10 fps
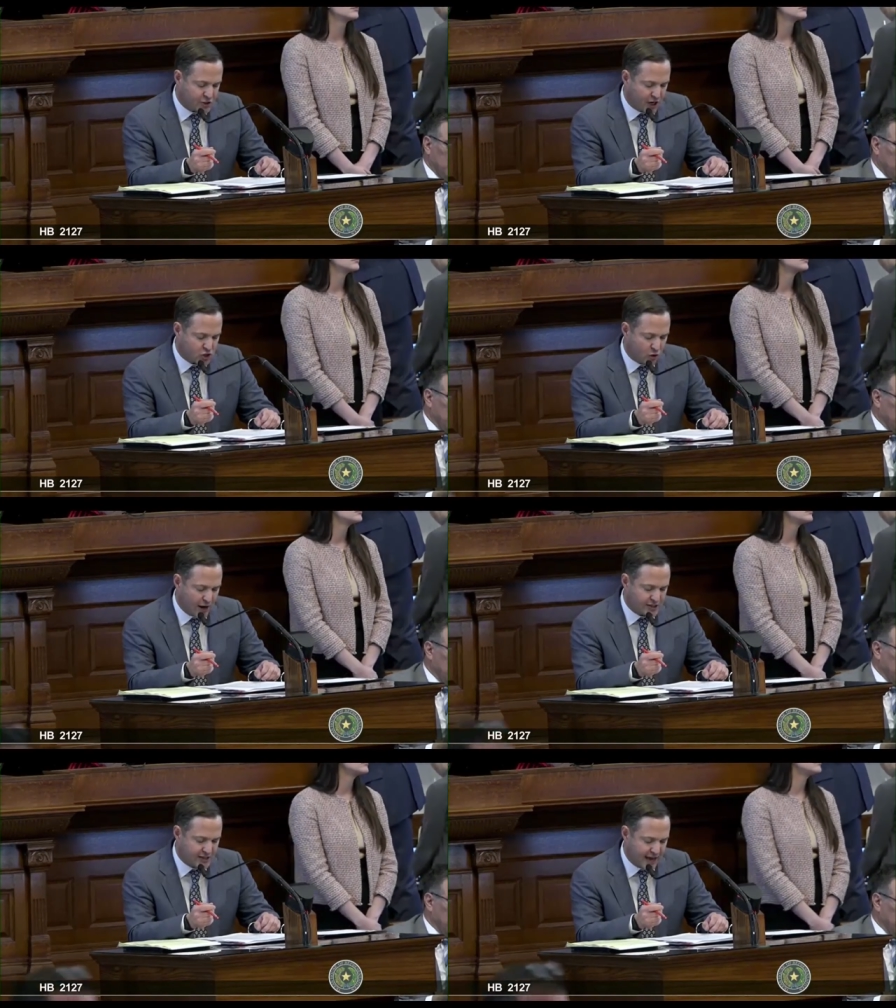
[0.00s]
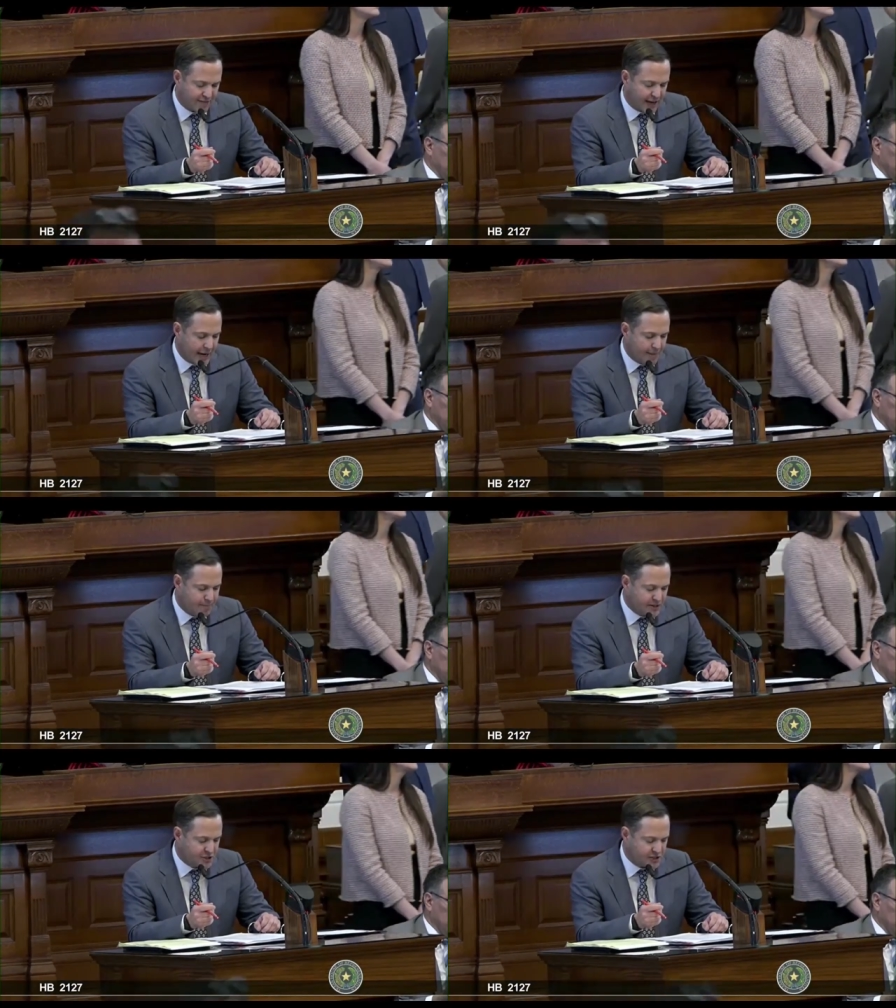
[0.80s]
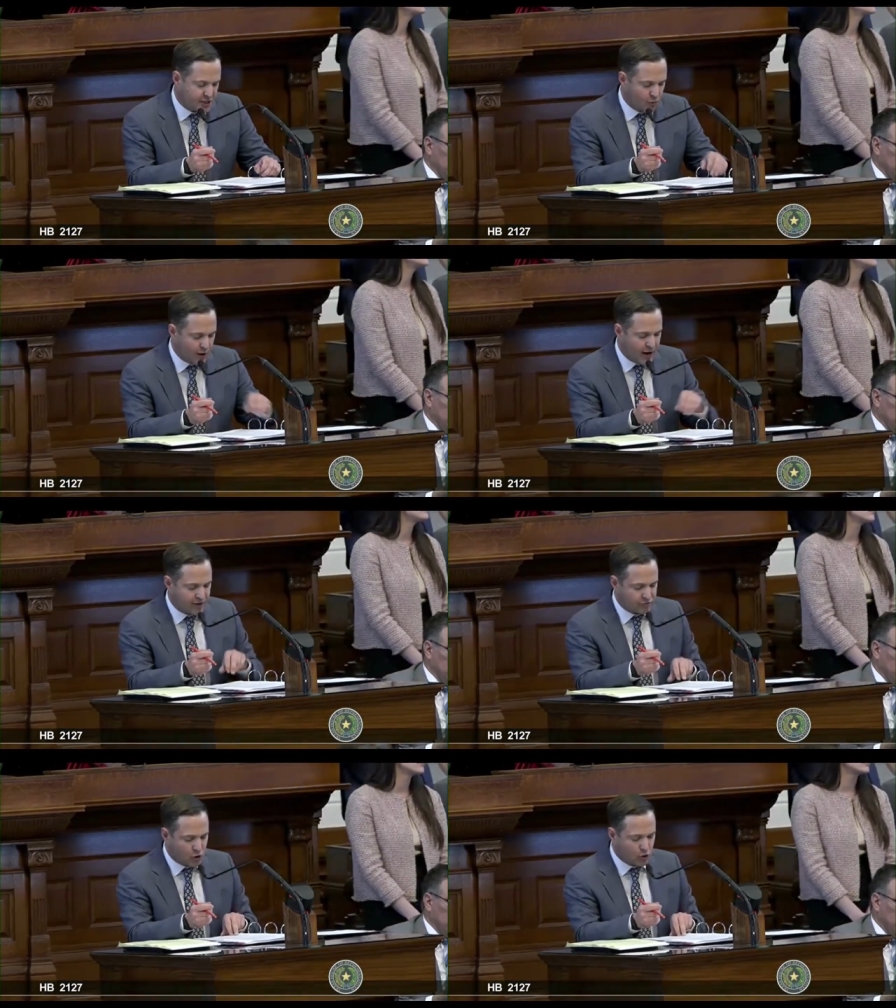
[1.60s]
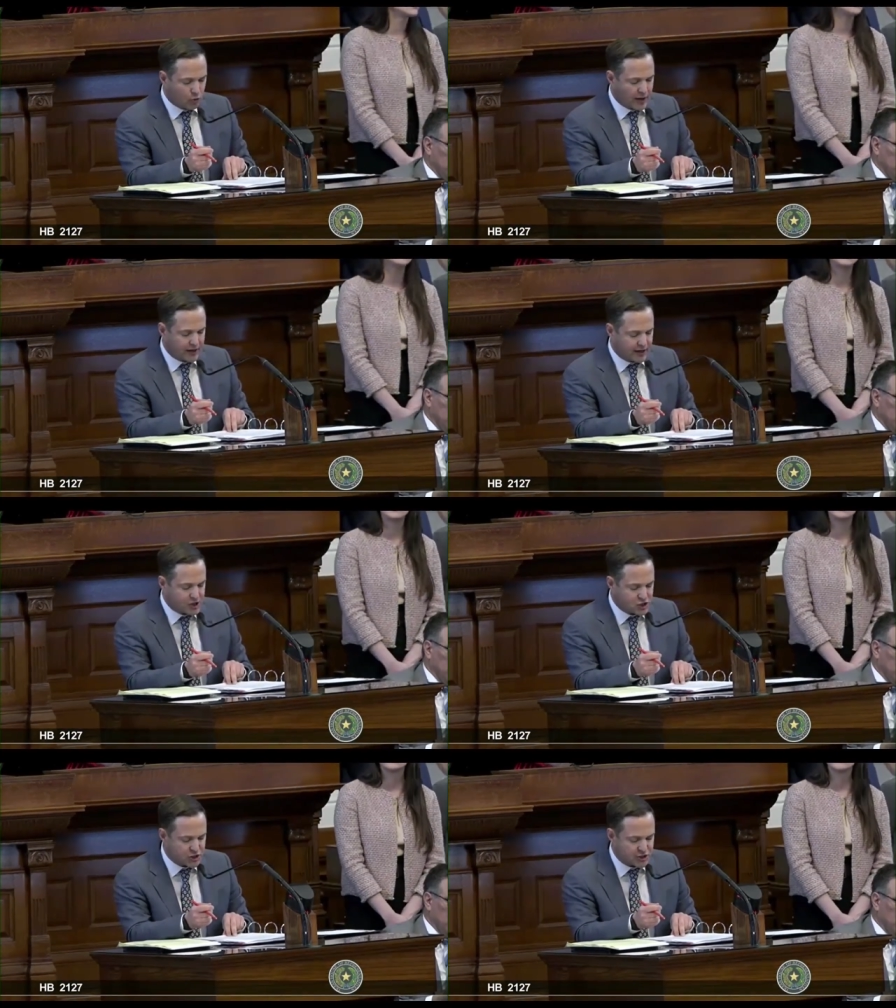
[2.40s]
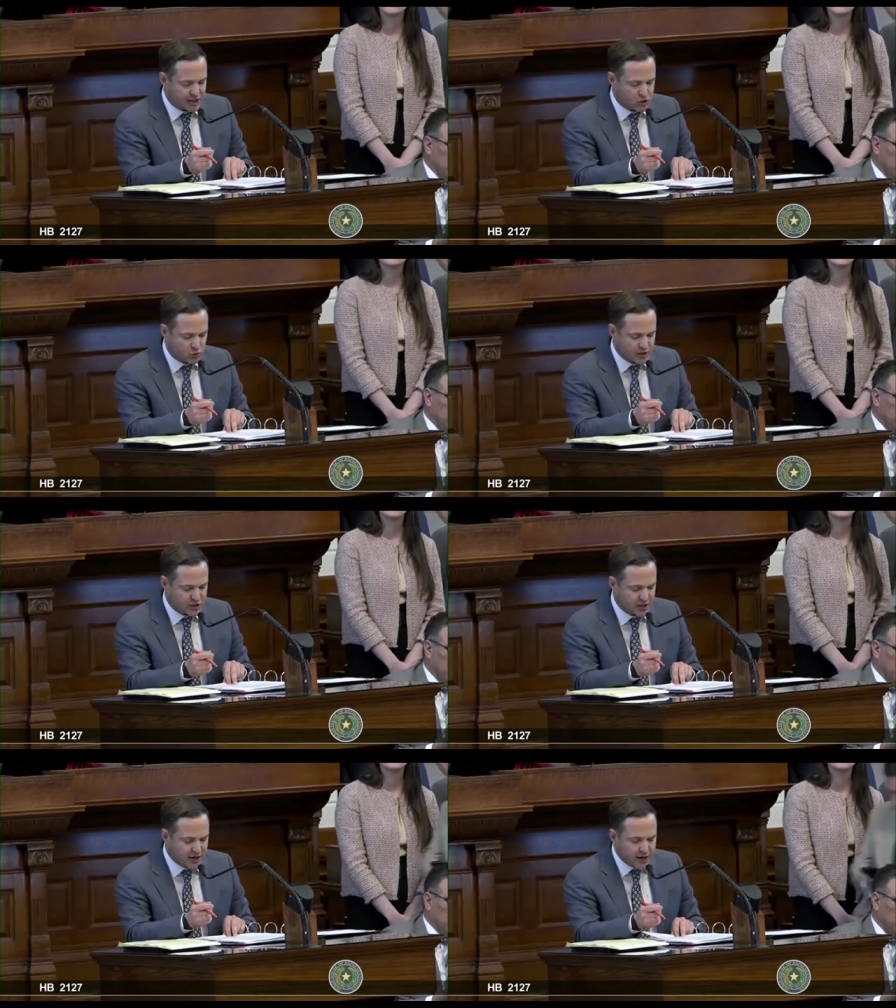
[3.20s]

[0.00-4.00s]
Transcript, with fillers: not trying to navigate a Byzantine array of local regulations that twist